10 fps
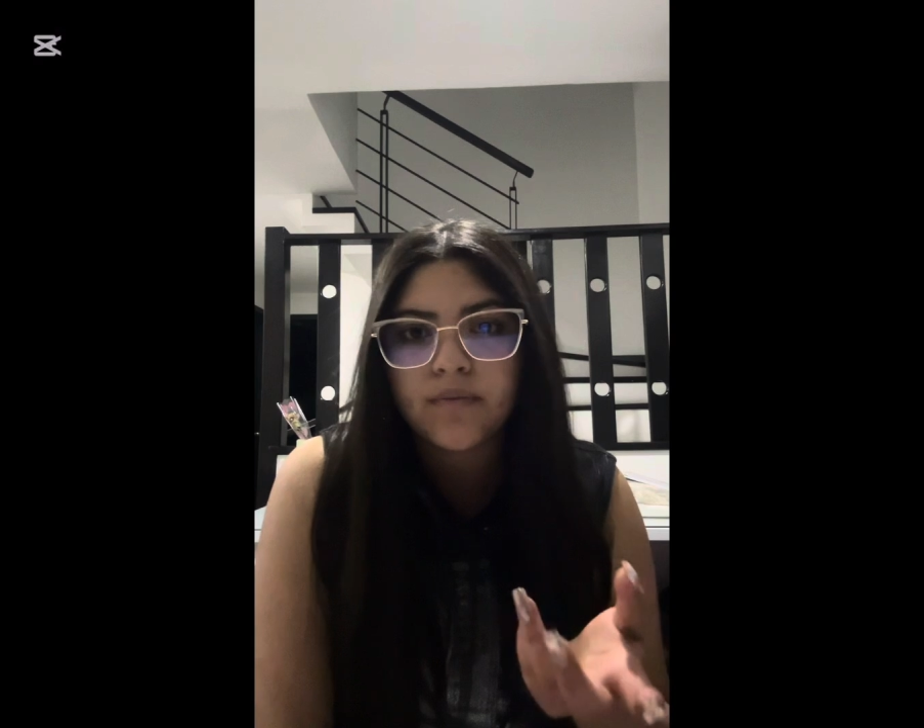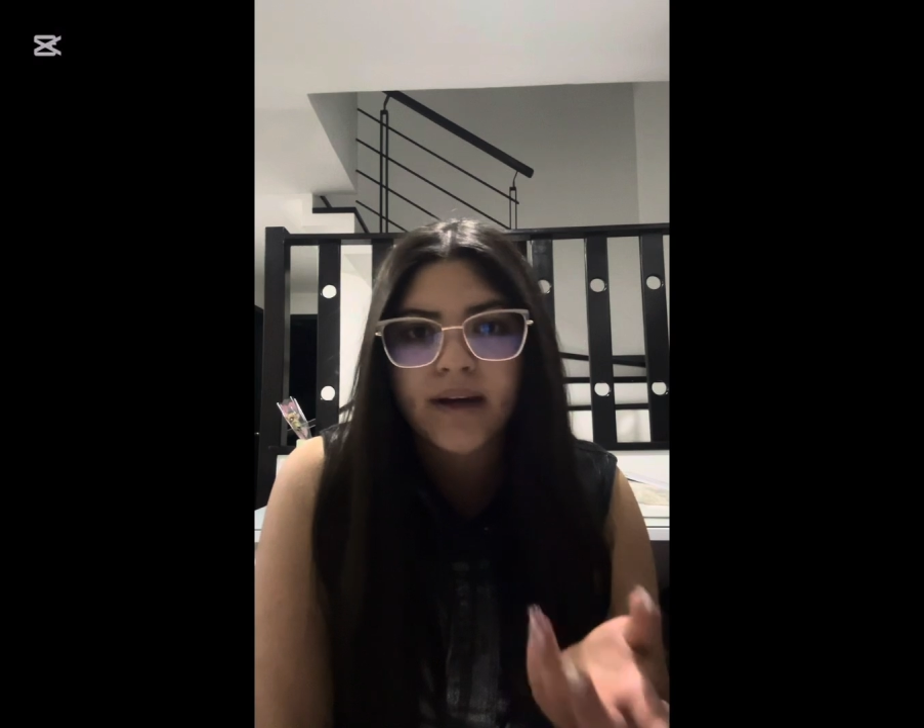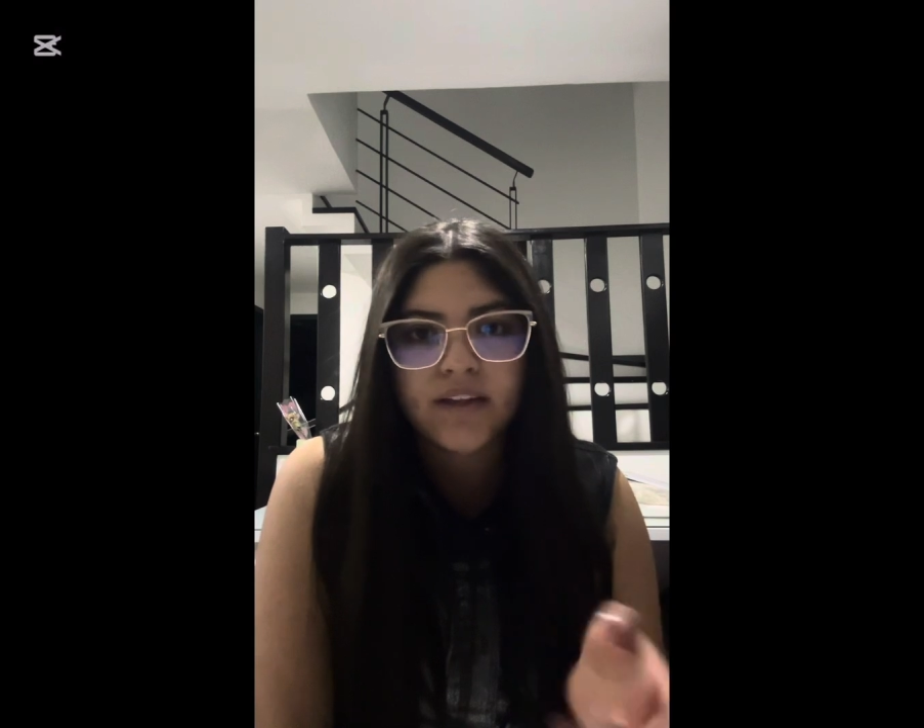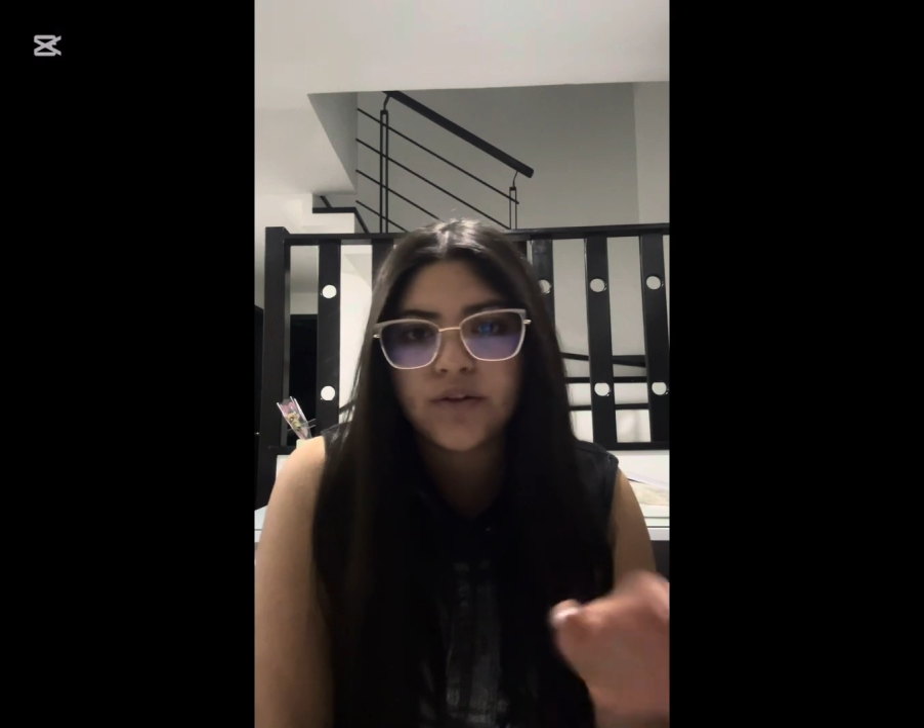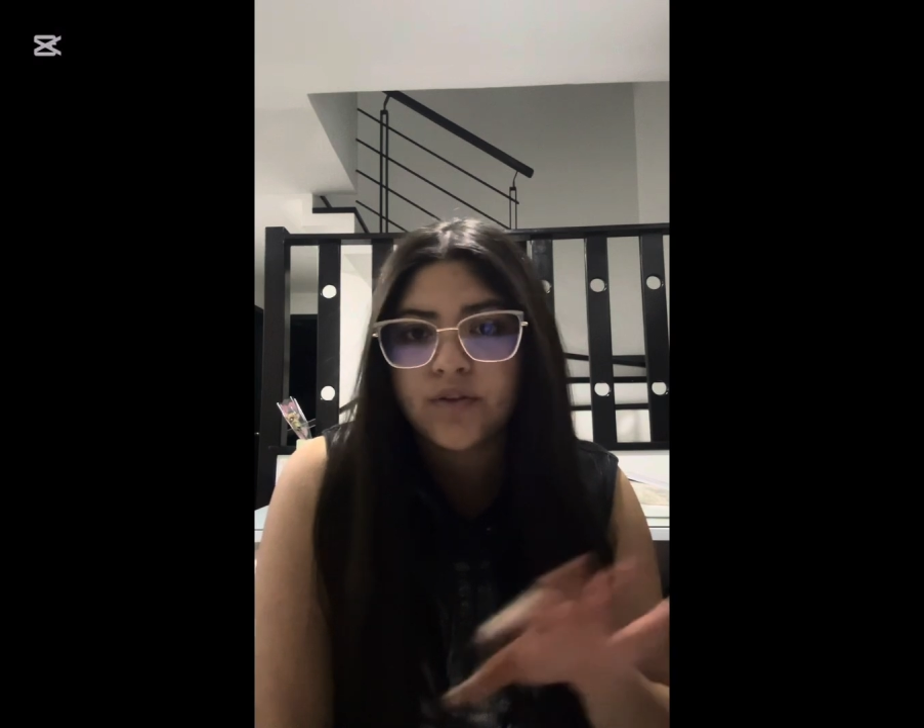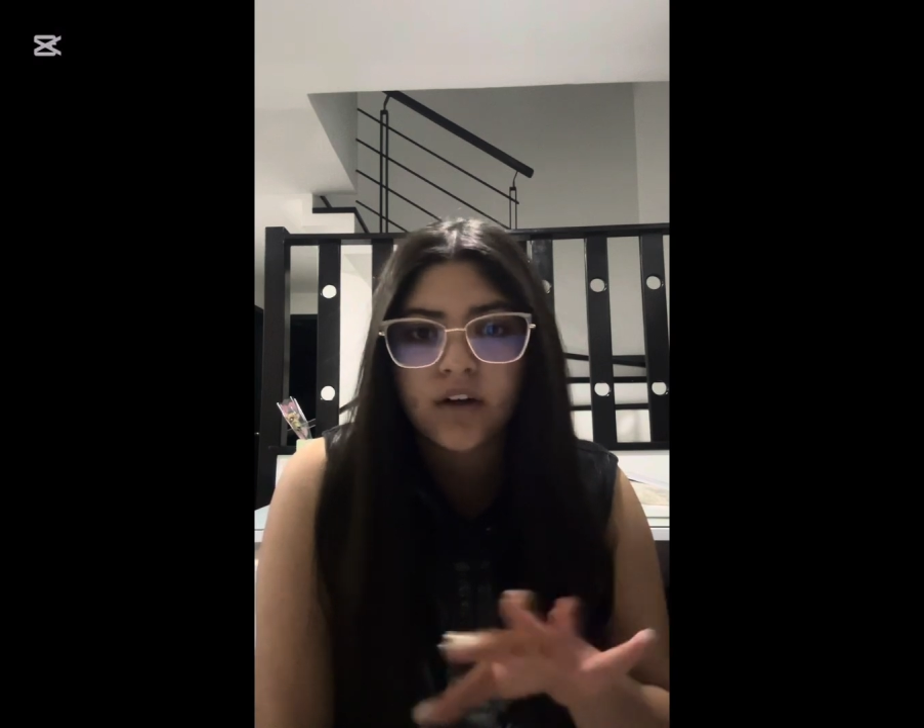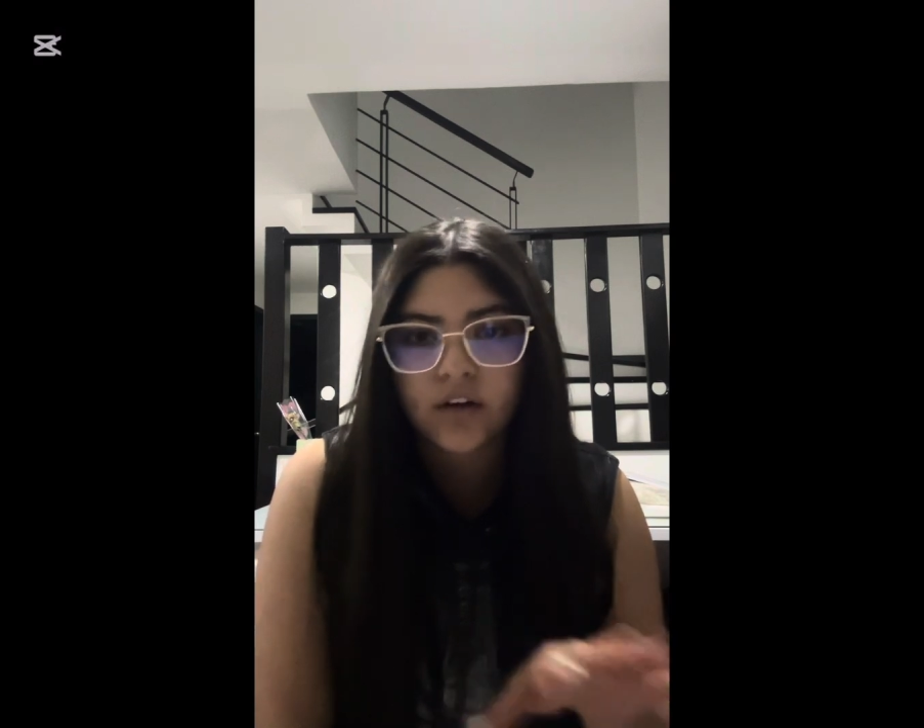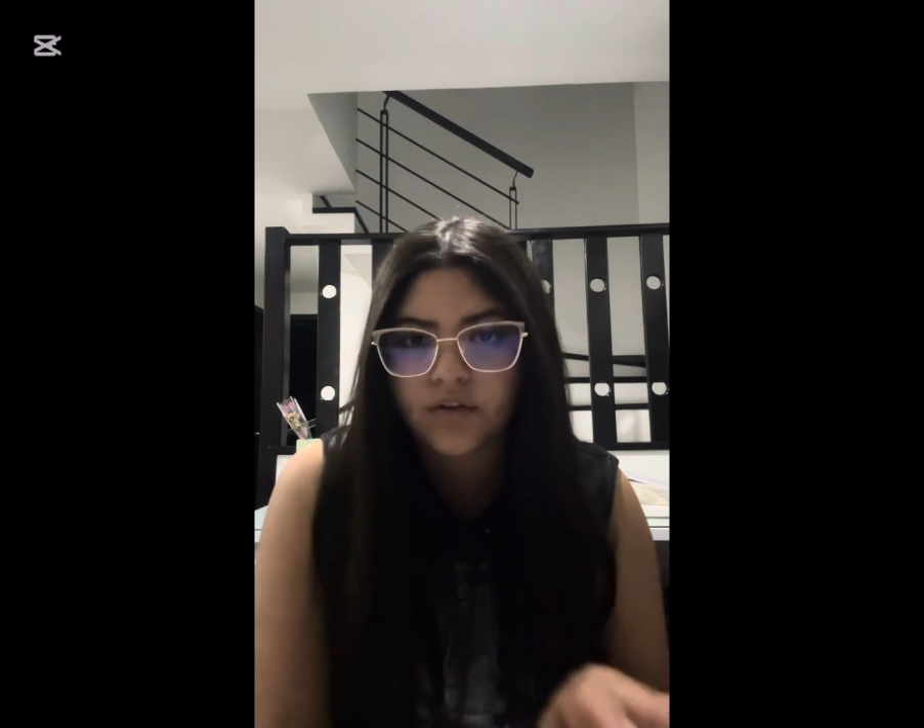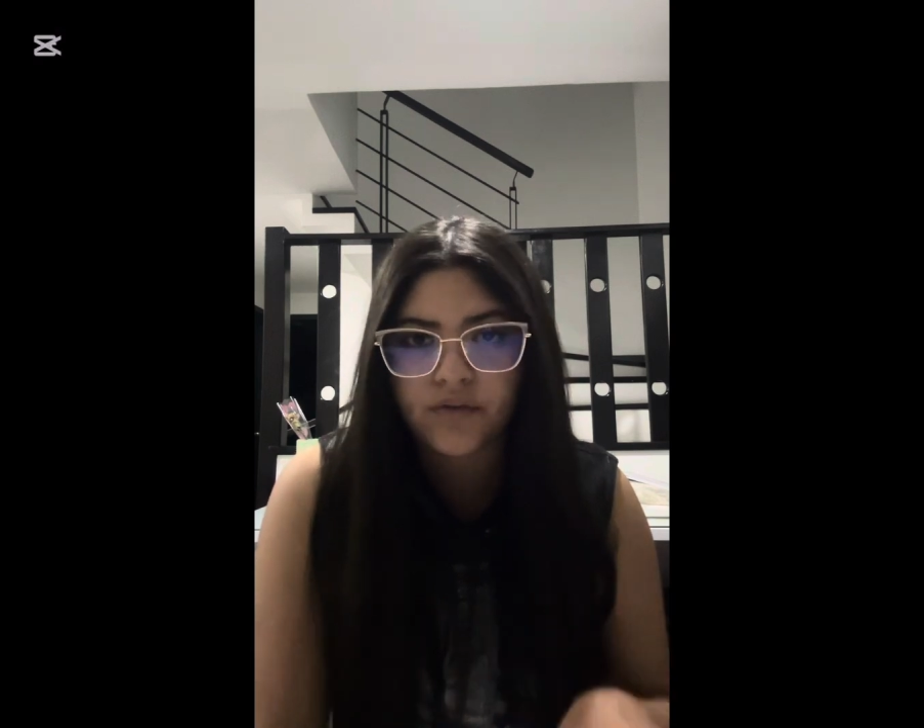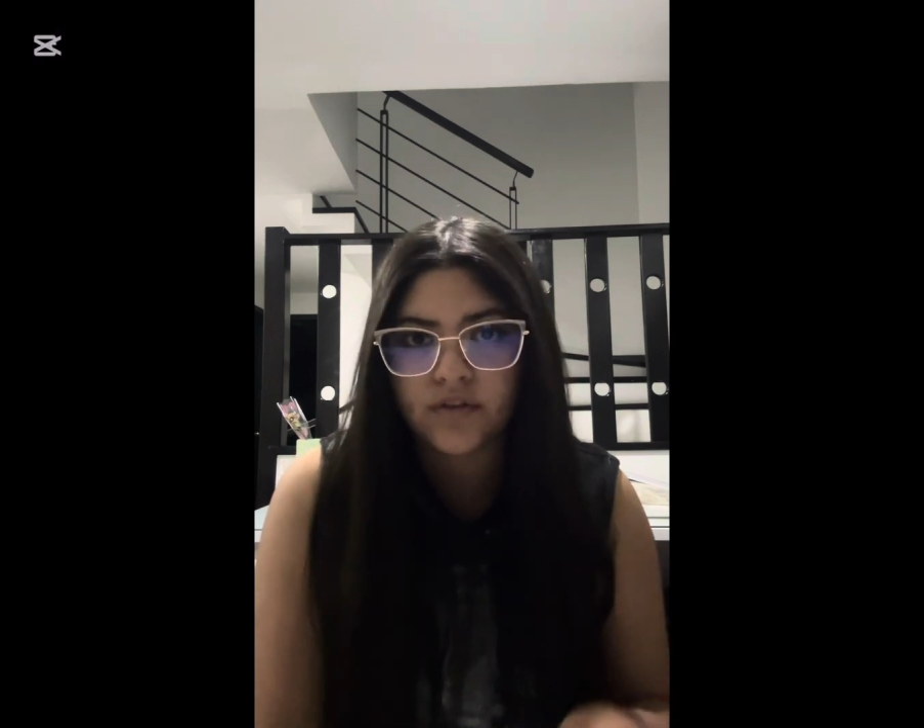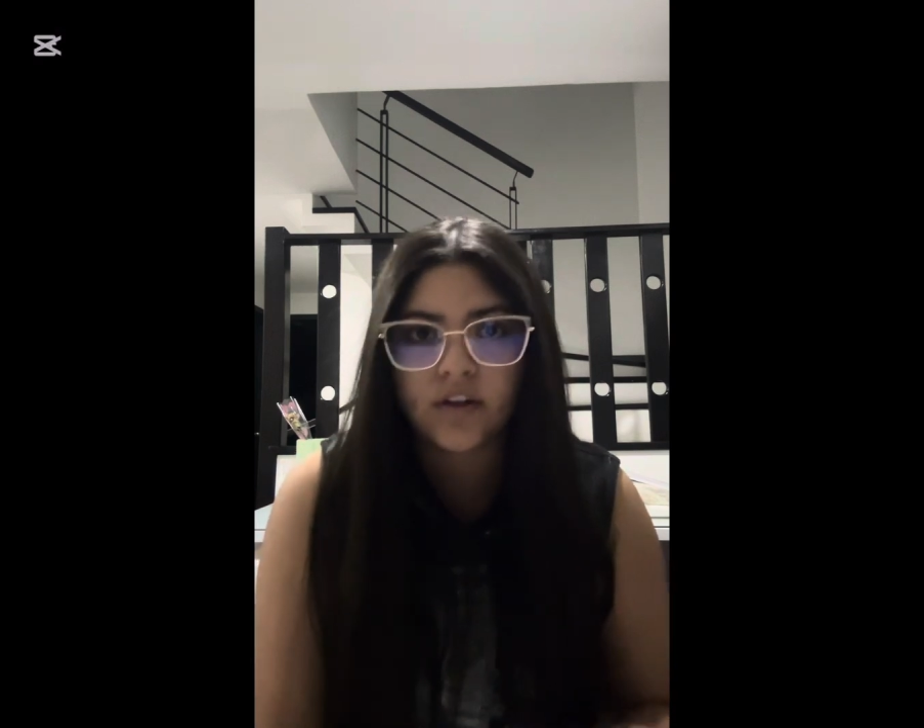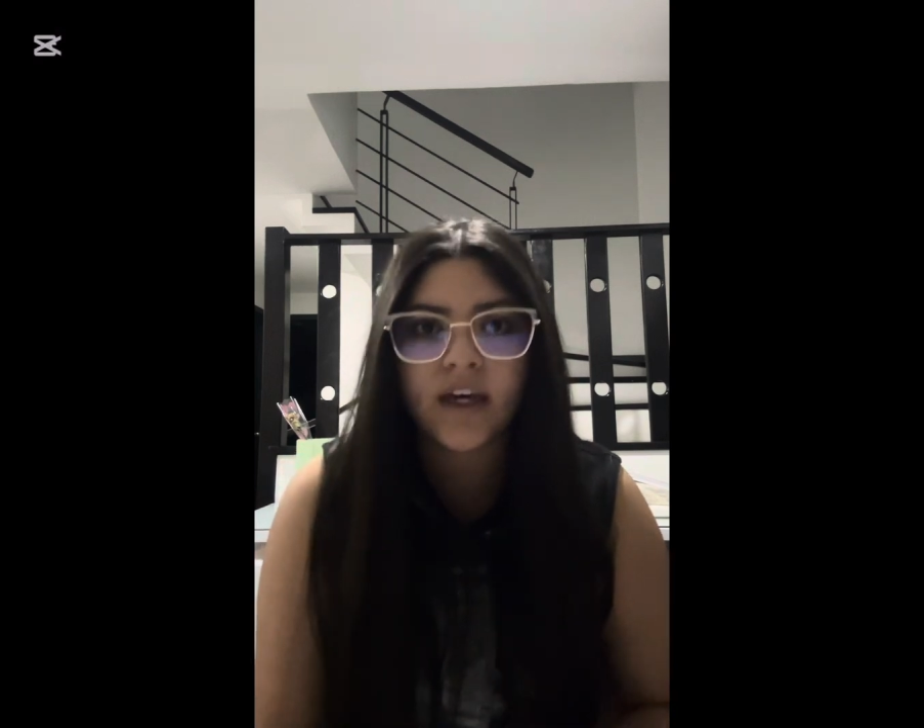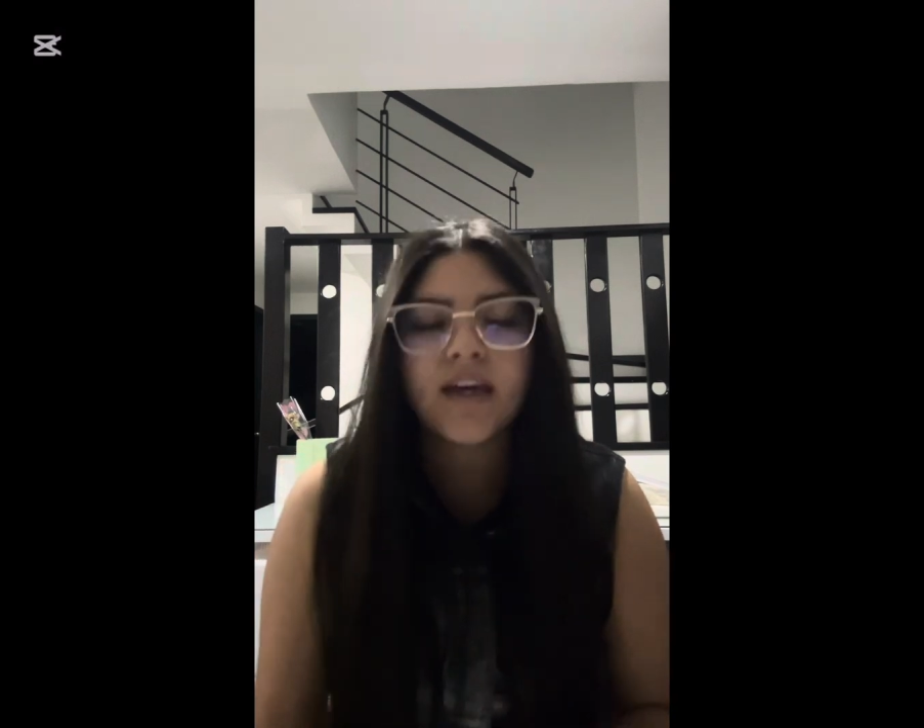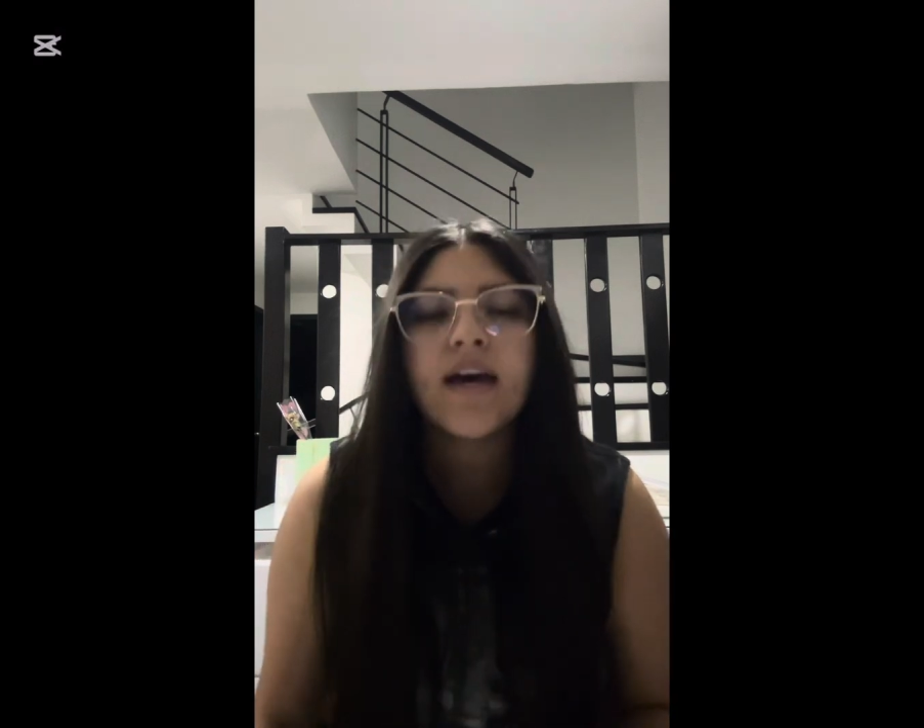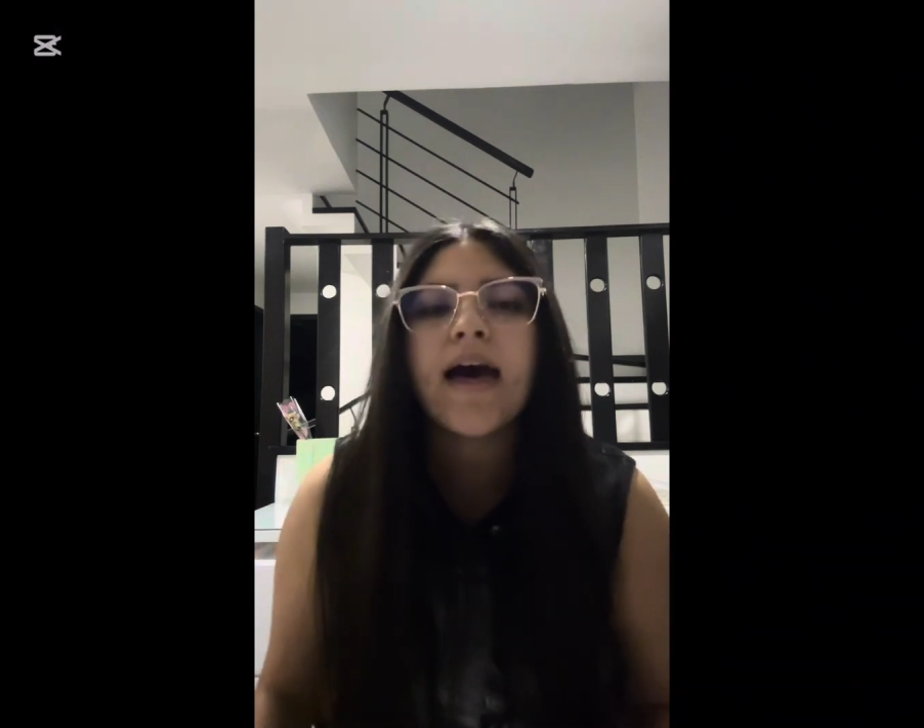but you don't confuse, okay?